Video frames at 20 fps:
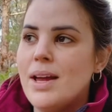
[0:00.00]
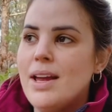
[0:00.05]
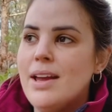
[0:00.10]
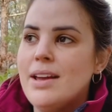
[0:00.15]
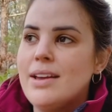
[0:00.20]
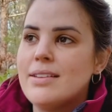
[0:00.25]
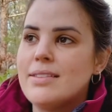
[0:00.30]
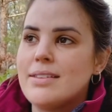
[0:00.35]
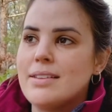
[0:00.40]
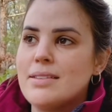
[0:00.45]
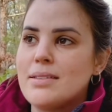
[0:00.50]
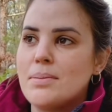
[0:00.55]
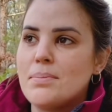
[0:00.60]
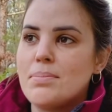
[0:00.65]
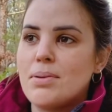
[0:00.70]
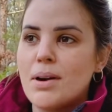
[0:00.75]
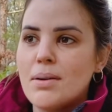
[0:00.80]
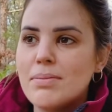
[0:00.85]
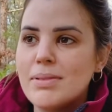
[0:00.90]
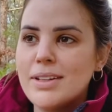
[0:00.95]
Since I'm
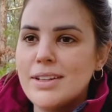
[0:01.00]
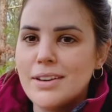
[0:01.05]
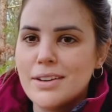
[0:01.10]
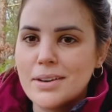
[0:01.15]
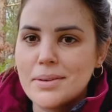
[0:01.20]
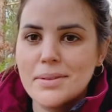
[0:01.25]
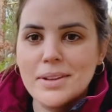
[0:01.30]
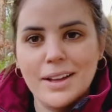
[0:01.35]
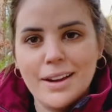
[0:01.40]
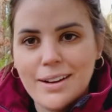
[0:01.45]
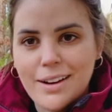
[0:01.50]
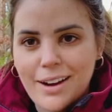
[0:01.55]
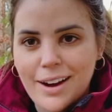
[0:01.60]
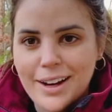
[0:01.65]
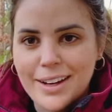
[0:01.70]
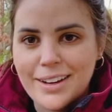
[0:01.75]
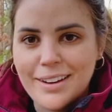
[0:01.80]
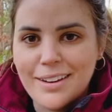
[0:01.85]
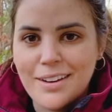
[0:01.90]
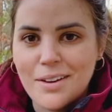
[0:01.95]
probably not gonna be like
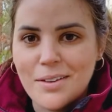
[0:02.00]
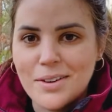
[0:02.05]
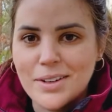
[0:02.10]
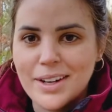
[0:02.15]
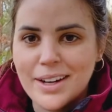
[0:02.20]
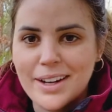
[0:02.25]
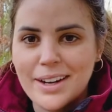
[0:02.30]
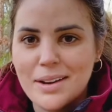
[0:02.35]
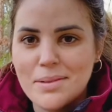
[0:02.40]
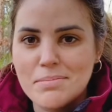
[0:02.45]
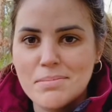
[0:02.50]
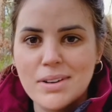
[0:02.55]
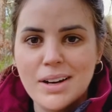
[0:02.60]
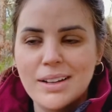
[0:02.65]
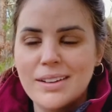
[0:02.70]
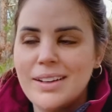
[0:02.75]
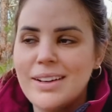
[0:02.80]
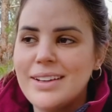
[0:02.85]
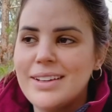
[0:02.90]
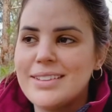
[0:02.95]
hiking holding an
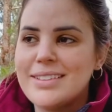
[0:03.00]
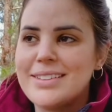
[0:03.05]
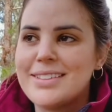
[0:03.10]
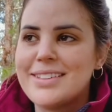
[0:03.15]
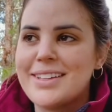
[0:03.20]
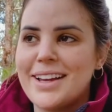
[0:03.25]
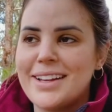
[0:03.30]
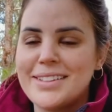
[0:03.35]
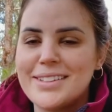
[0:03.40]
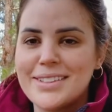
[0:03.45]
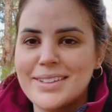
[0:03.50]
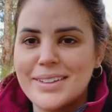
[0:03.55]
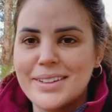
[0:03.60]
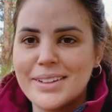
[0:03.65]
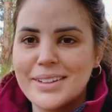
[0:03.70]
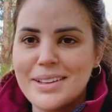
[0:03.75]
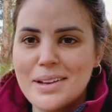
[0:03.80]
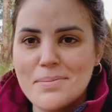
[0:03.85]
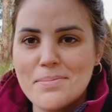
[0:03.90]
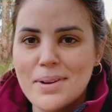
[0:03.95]
umbrella, that's a
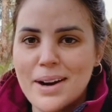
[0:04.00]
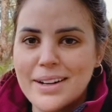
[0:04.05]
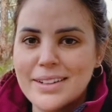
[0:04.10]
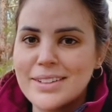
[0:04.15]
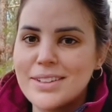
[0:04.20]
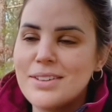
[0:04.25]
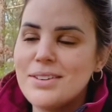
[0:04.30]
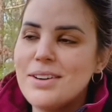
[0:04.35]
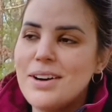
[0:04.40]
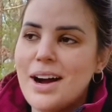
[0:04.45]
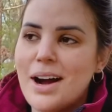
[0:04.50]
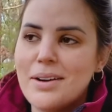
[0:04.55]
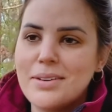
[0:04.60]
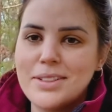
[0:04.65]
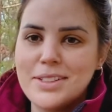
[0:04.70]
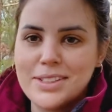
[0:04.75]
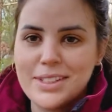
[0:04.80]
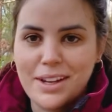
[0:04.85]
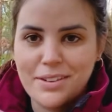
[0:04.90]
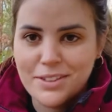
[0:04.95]
little impractical. I would
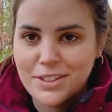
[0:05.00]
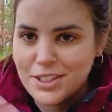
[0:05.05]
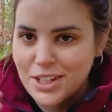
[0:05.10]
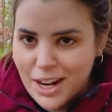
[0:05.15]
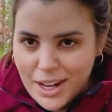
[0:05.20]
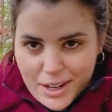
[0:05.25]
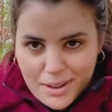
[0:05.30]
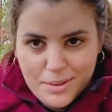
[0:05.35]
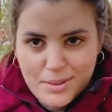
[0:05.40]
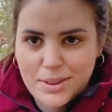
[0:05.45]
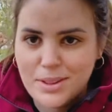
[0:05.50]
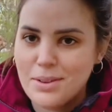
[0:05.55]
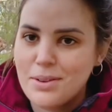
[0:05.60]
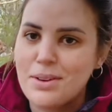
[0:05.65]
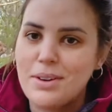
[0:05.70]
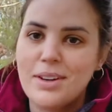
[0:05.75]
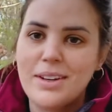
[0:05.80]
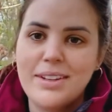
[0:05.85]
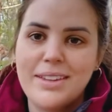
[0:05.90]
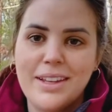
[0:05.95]
just have a jacket with a
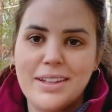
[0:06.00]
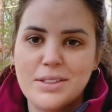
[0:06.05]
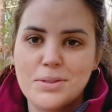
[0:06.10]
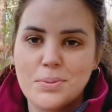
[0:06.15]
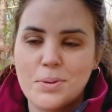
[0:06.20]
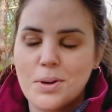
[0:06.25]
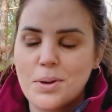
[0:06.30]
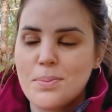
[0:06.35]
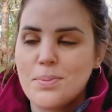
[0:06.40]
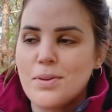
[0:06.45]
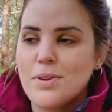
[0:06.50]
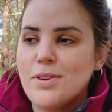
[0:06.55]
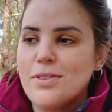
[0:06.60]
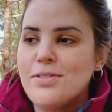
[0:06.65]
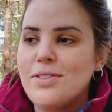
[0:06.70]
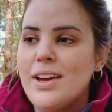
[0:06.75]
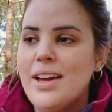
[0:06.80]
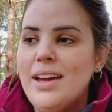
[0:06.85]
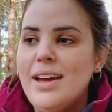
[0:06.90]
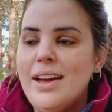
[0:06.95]
hood that's waterproof.
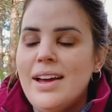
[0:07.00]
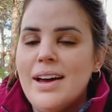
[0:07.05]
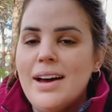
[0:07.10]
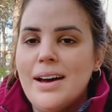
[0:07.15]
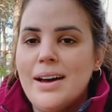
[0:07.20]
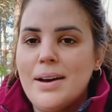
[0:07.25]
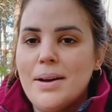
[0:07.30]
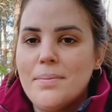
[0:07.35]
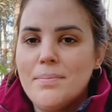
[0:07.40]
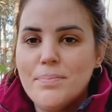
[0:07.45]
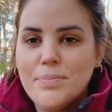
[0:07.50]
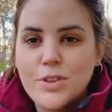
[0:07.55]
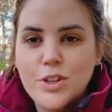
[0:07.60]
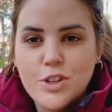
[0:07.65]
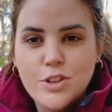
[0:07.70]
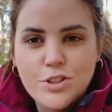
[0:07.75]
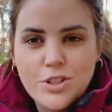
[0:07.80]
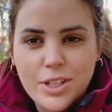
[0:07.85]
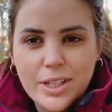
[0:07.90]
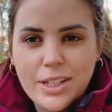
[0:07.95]

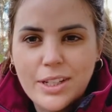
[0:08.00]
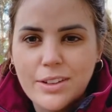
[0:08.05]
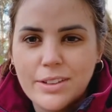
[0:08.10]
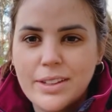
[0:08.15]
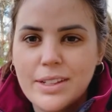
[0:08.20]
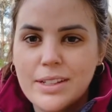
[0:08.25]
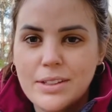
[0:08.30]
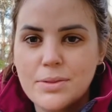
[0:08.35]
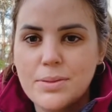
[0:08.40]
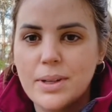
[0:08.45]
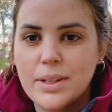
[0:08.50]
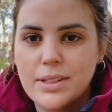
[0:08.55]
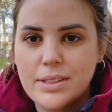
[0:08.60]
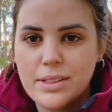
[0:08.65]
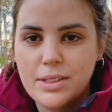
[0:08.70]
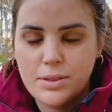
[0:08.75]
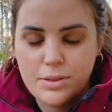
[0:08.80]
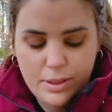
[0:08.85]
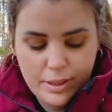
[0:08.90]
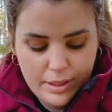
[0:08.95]
Usually not this one, because
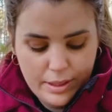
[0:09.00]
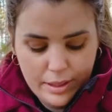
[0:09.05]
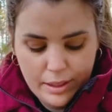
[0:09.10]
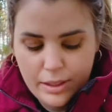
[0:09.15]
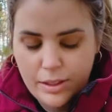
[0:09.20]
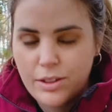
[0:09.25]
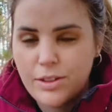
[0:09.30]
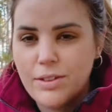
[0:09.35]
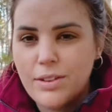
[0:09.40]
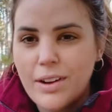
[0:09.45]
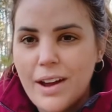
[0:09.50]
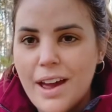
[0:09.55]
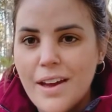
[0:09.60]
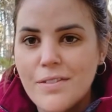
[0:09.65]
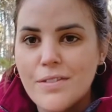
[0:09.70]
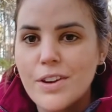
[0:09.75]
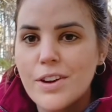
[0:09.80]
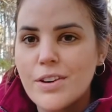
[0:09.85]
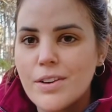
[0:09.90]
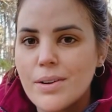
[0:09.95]
this one's a little
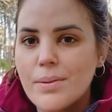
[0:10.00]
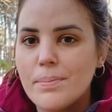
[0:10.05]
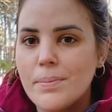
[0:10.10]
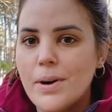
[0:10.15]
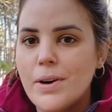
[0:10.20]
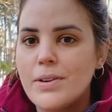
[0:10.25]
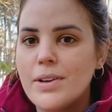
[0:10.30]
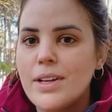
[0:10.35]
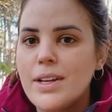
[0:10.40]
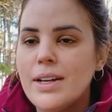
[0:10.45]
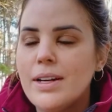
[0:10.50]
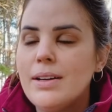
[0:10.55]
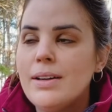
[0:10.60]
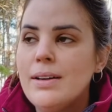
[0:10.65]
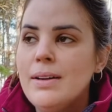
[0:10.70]
heavier and bulkier.